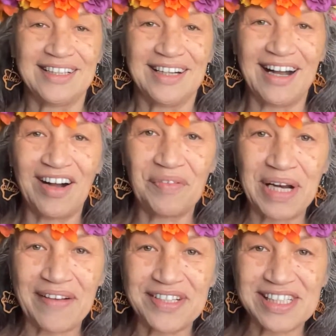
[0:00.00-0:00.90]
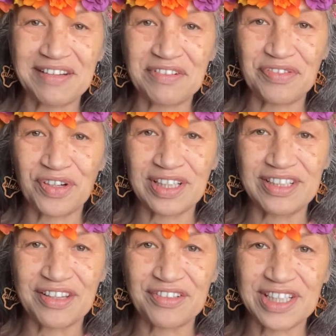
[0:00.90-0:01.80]
Oh, I'm gonna have to save it for
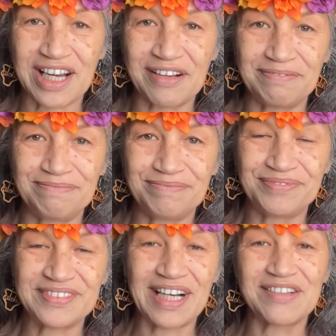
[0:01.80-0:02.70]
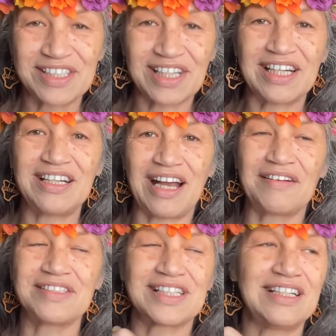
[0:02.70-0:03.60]
another time. I was
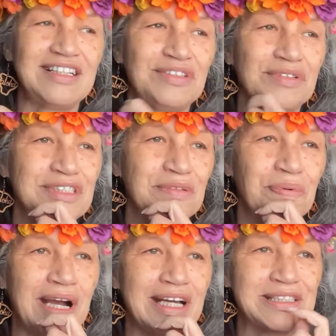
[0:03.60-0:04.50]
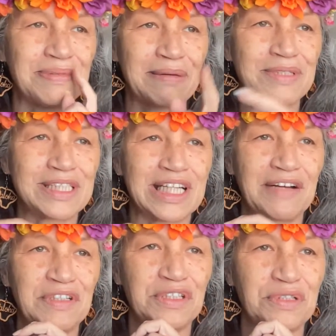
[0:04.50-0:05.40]
gonna do a surprise, but I'm just gonna have
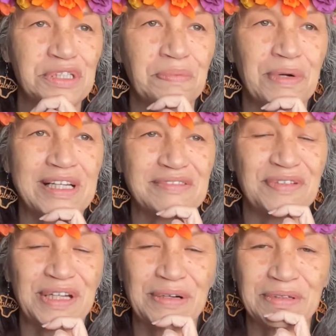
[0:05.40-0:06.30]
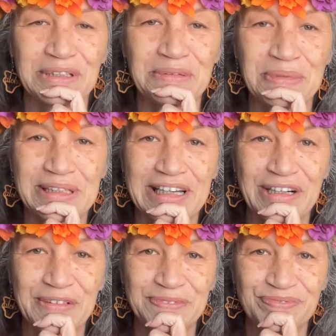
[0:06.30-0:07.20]
to do a surprise video a little bit
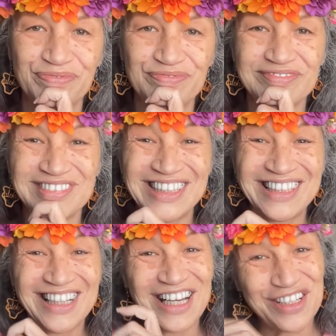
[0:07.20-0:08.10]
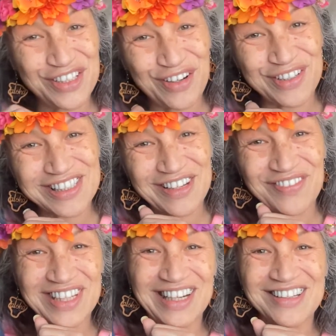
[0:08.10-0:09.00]
later and show you
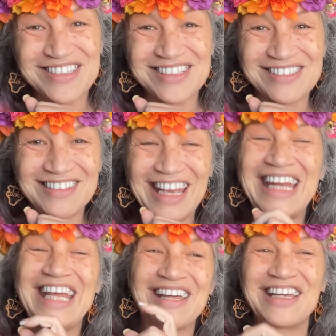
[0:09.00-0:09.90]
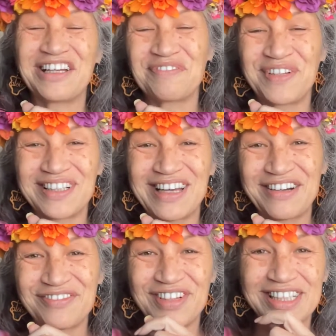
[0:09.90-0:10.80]
something else. And yeah, I think it'll be a lot of
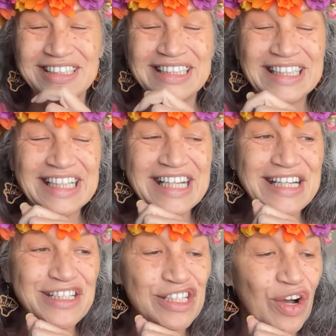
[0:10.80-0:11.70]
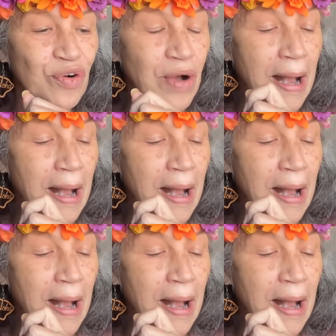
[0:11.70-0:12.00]
fun. So